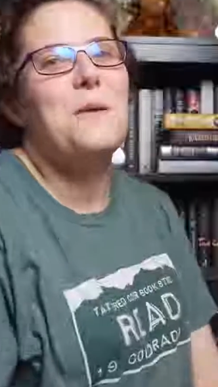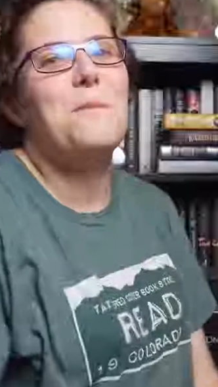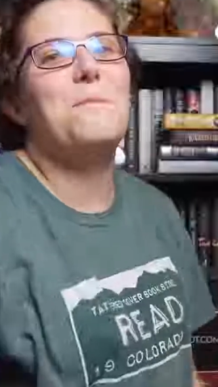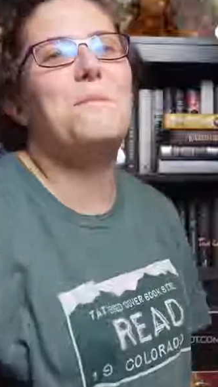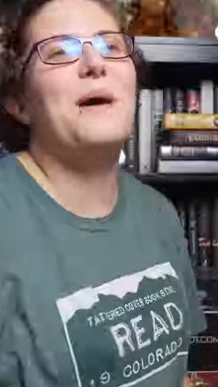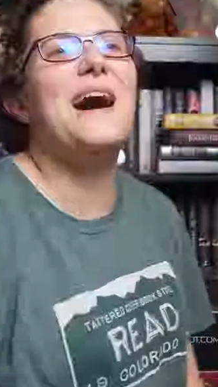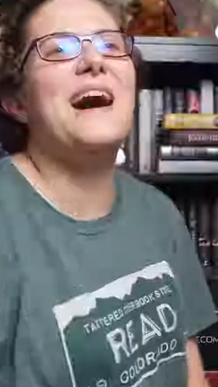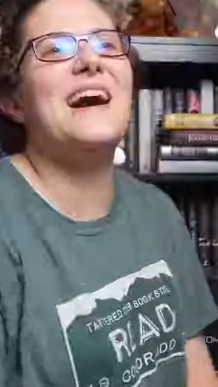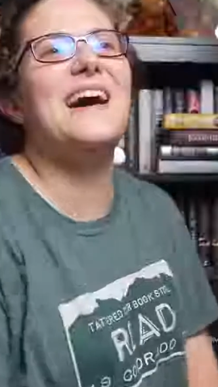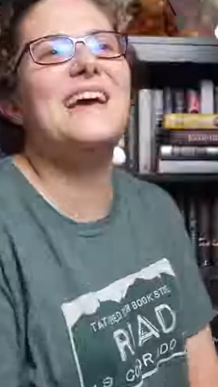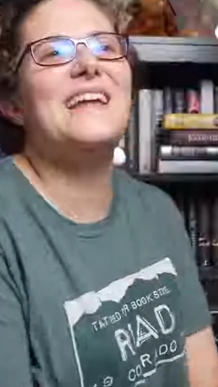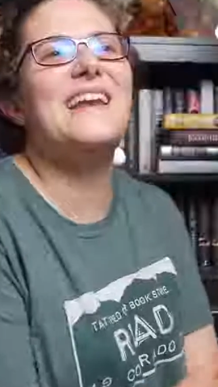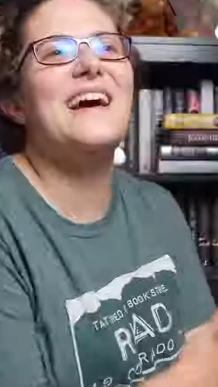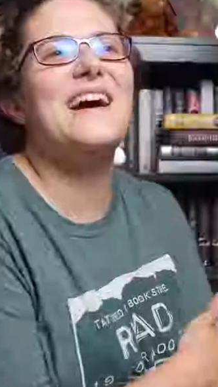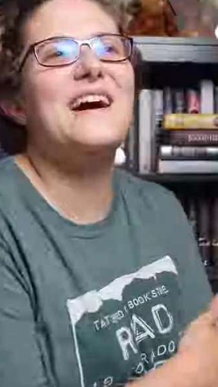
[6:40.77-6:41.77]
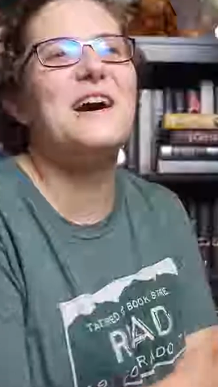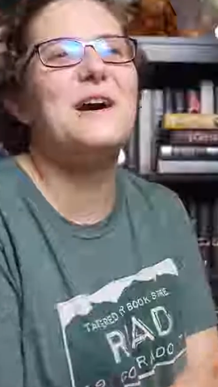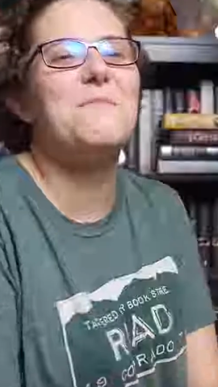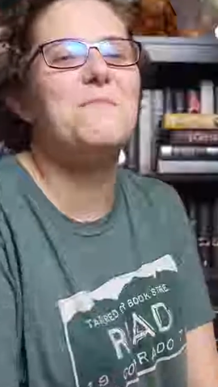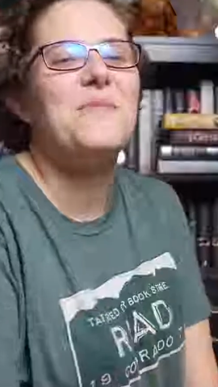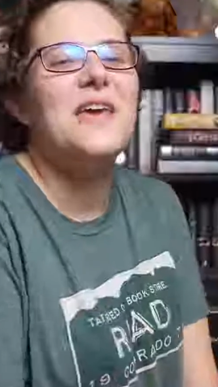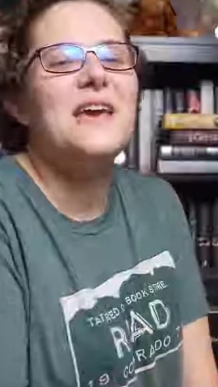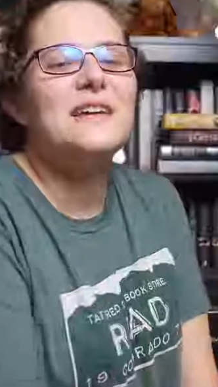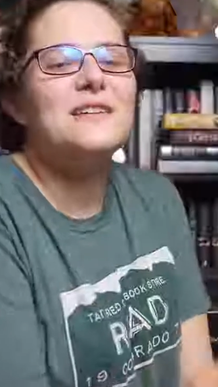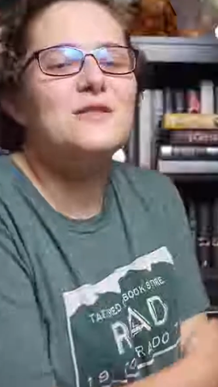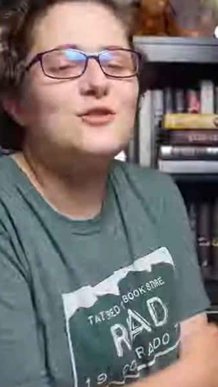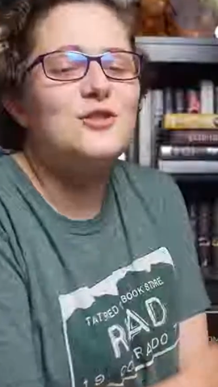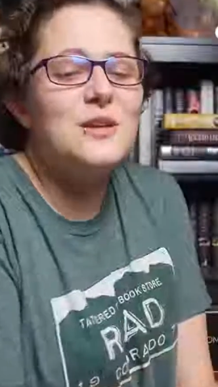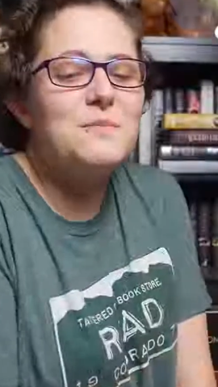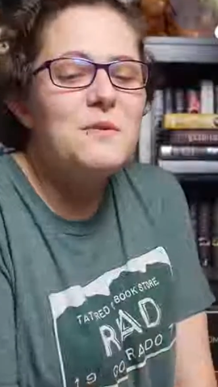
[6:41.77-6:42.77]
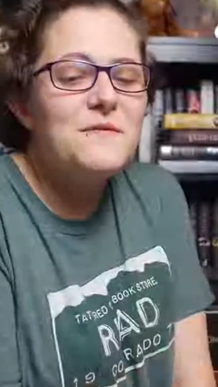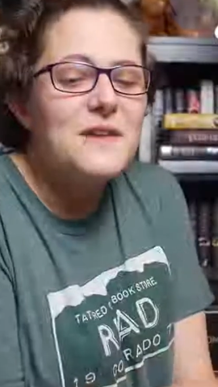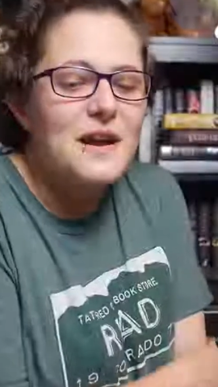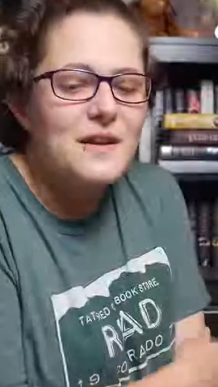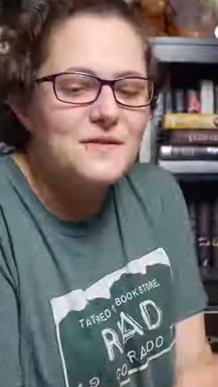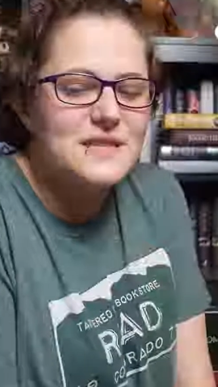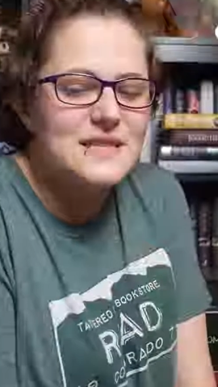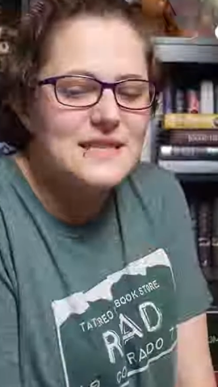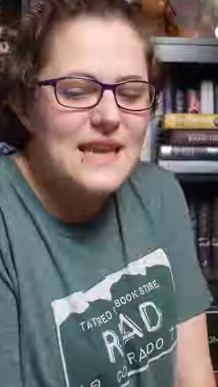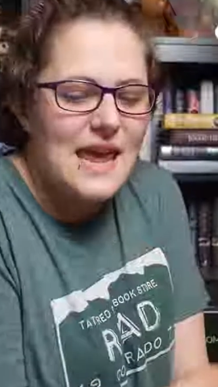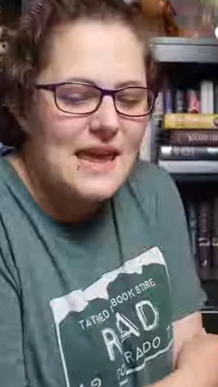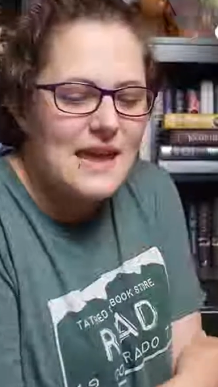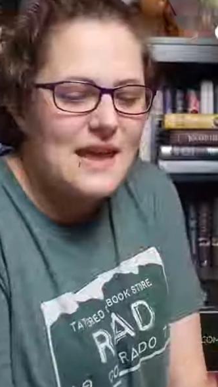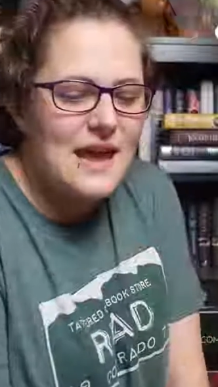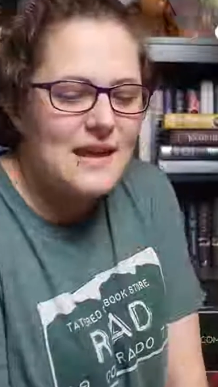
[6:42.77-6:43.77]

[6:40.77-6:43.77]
But so she moved out of state,